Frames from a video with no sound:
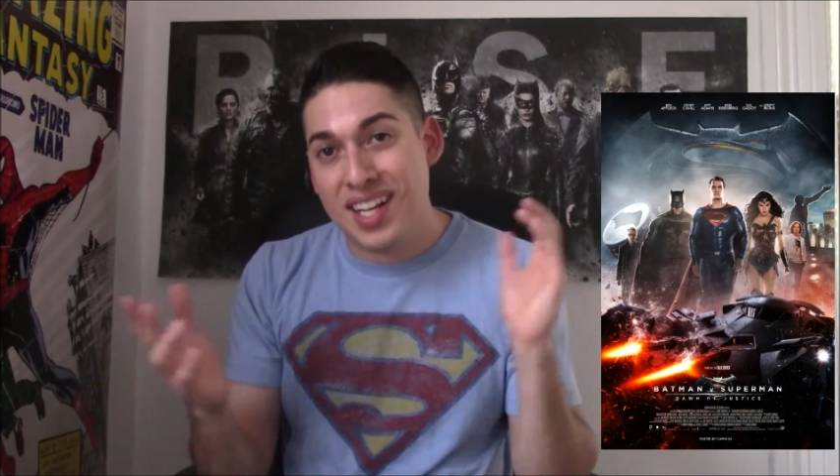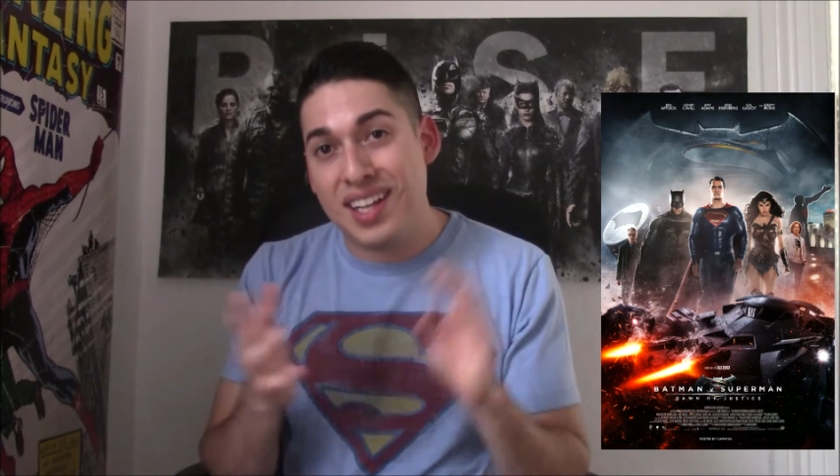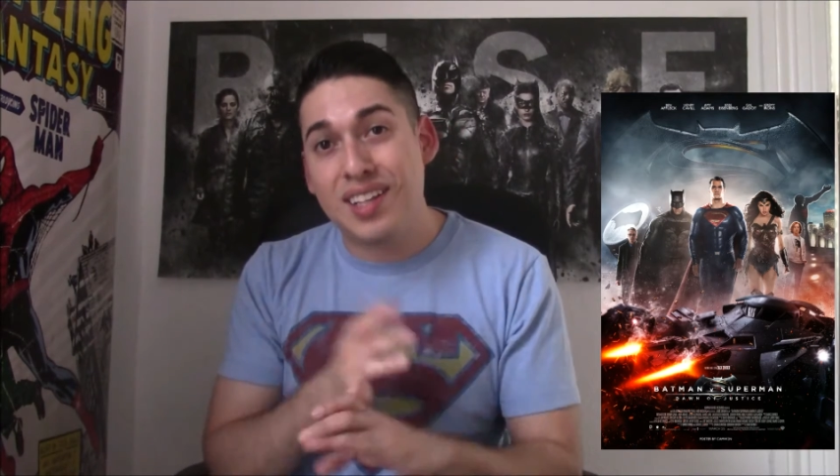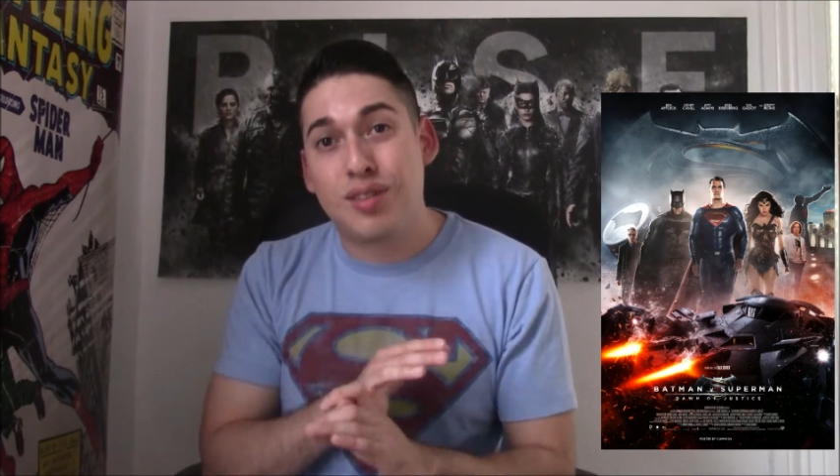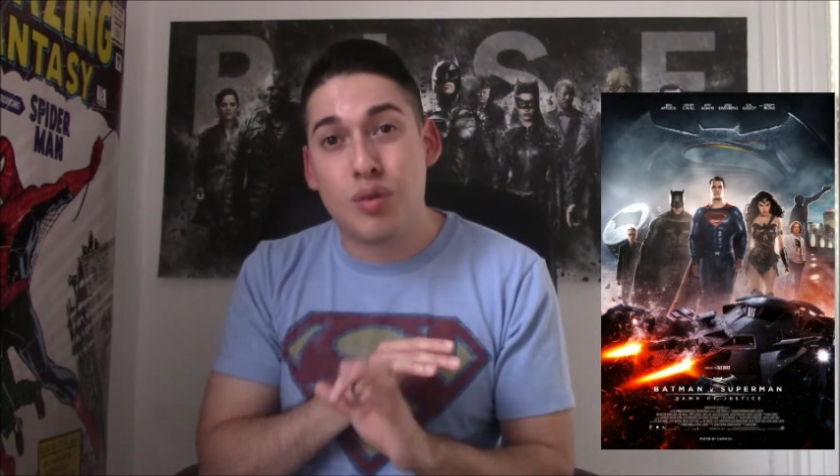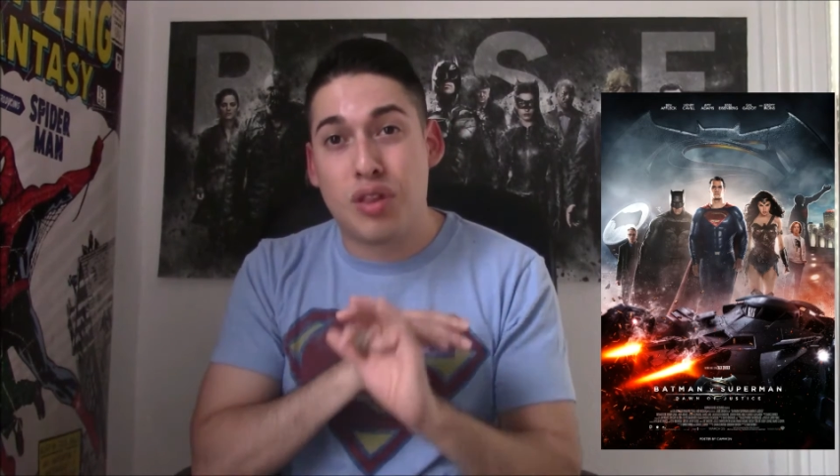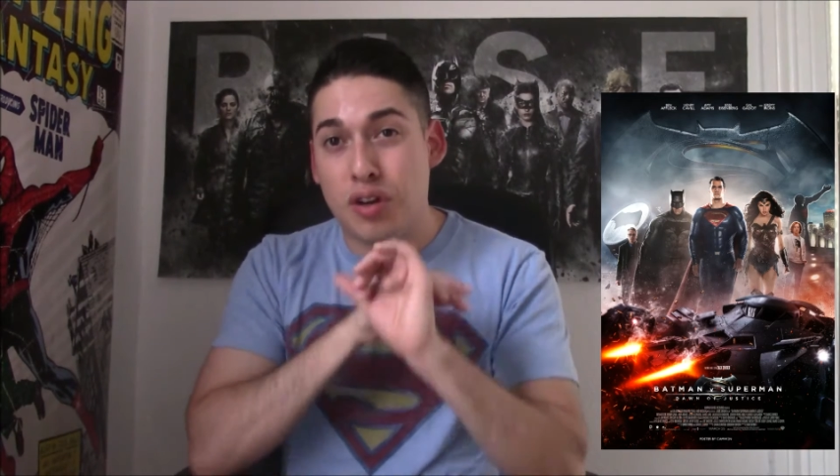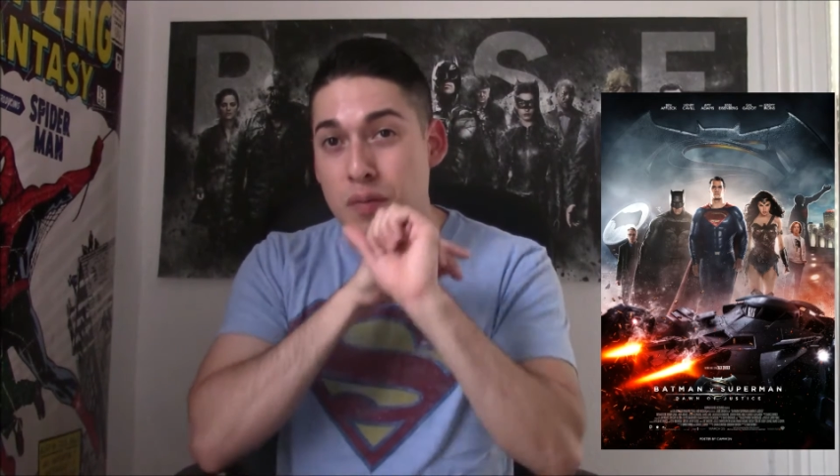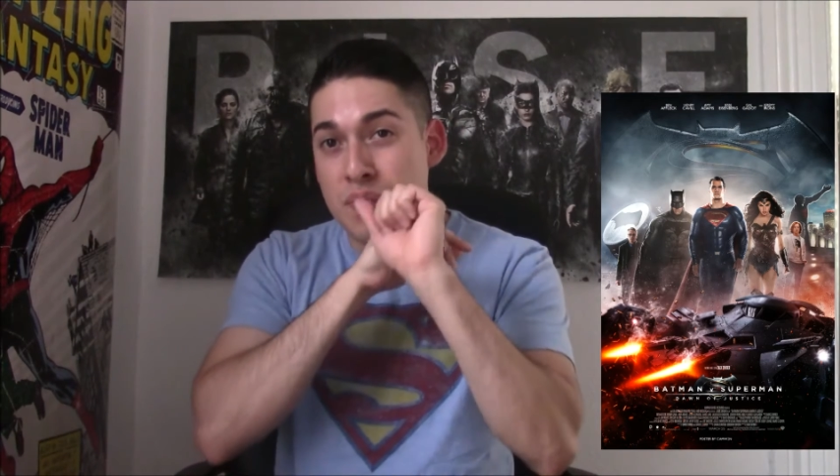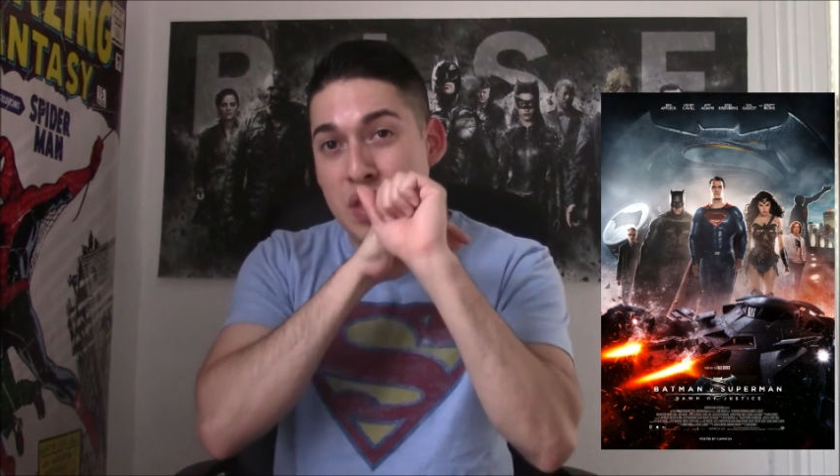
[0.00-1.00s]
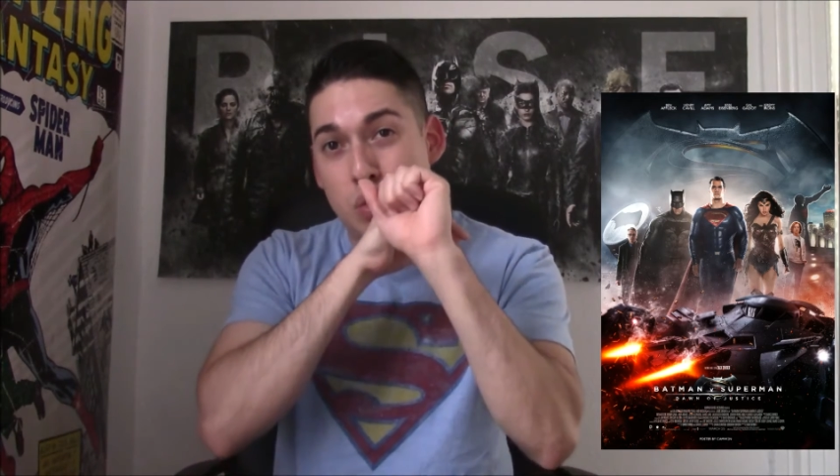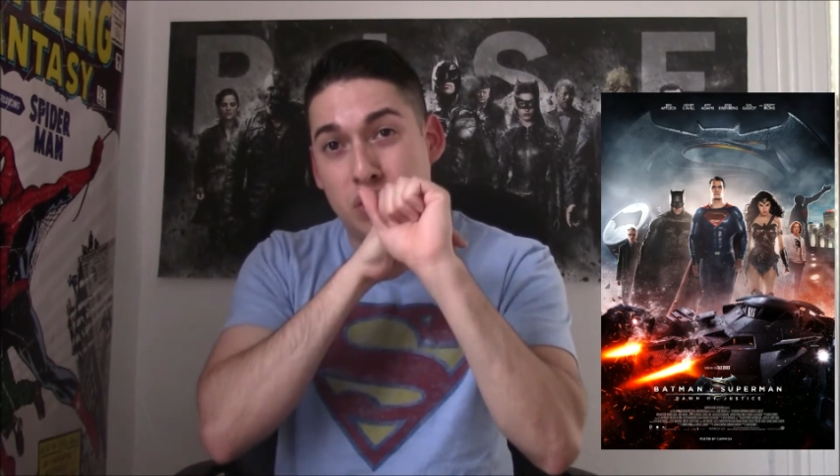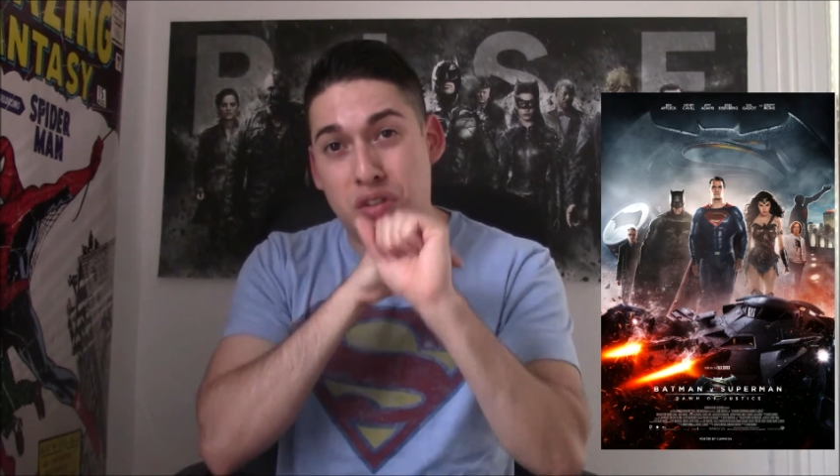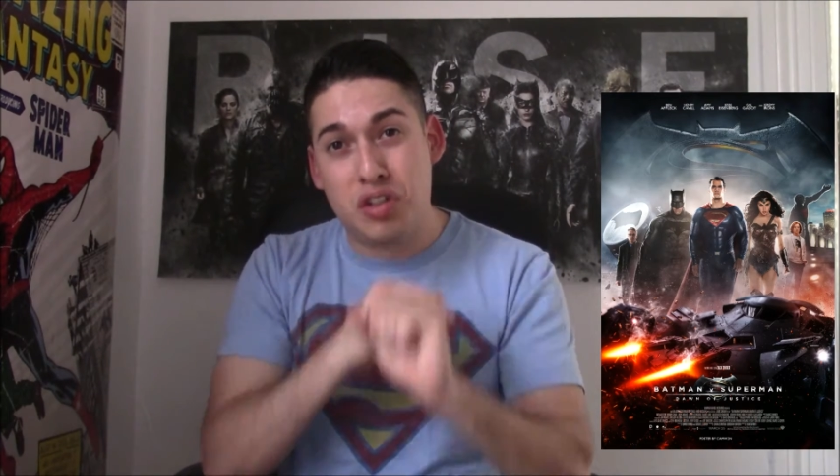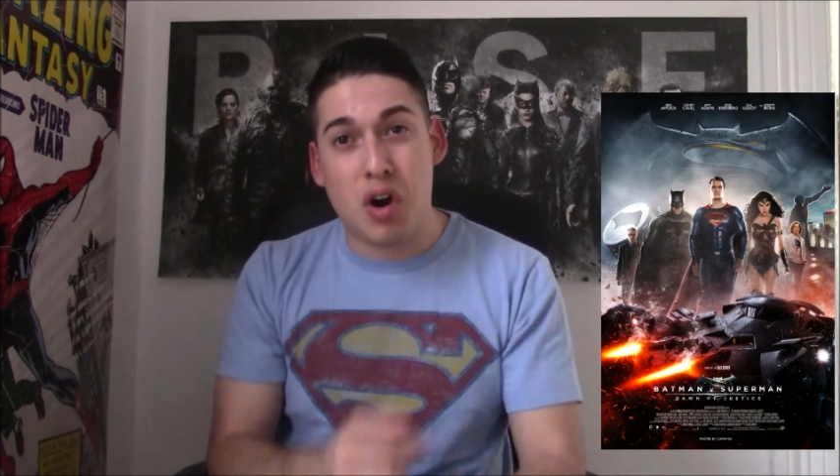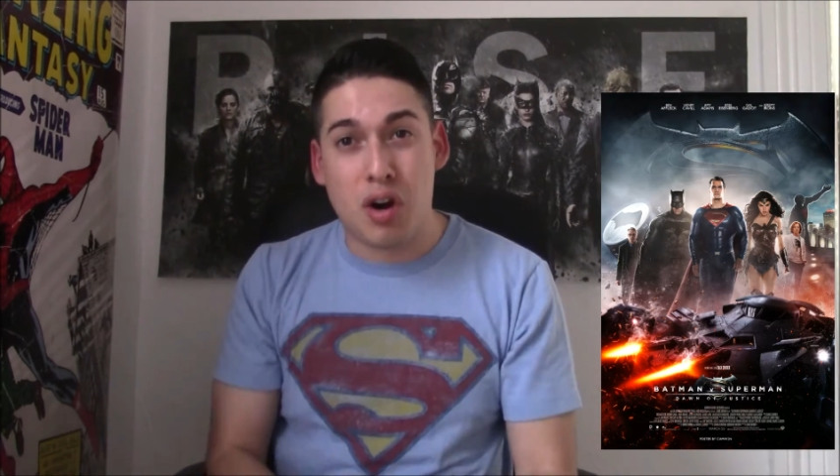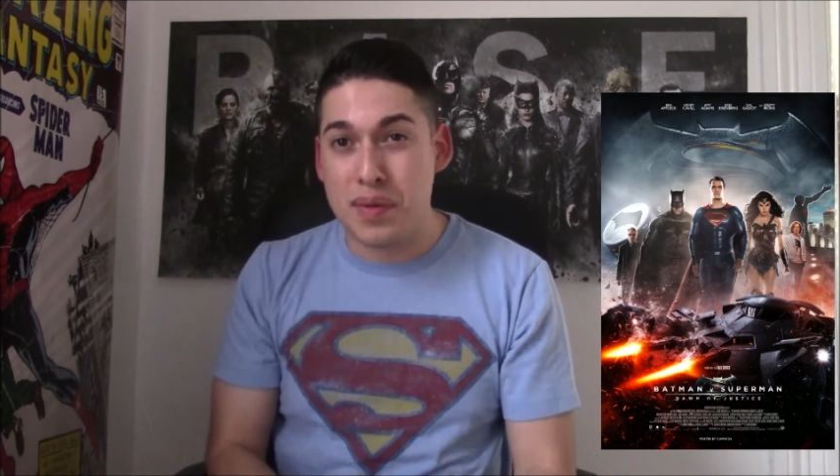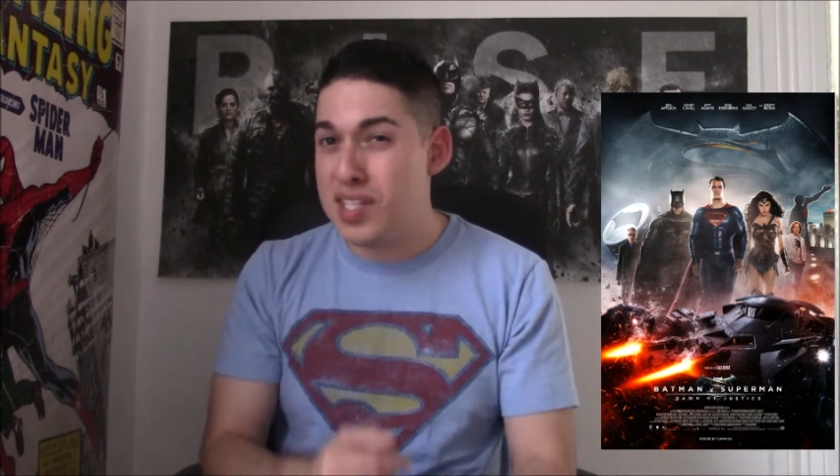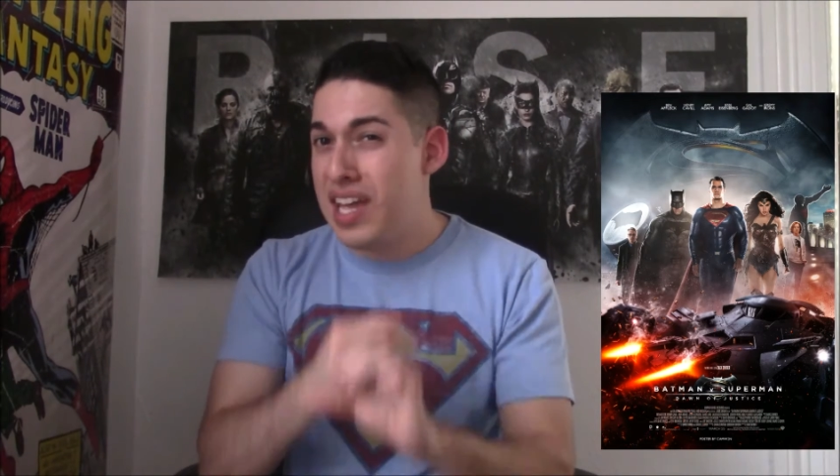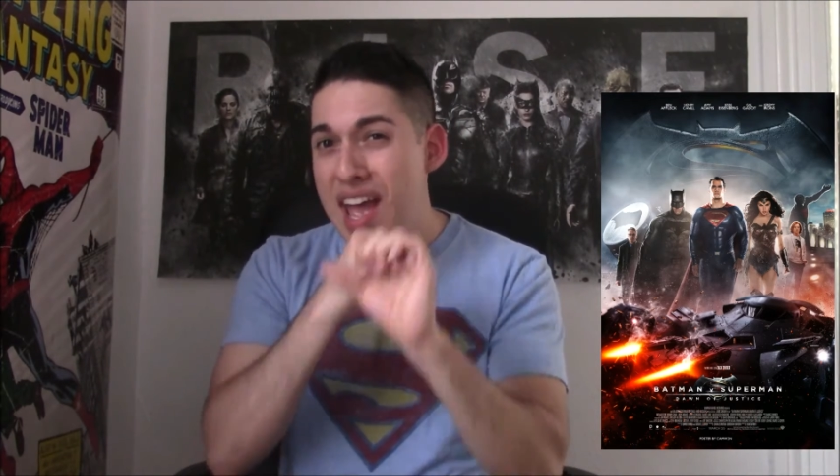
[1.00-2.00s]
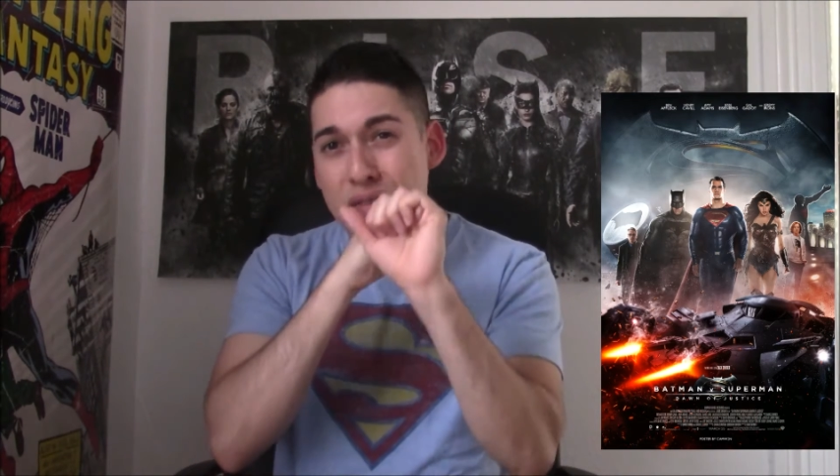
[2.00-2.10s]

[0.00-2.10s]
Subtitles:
Lex Luthor was garbage.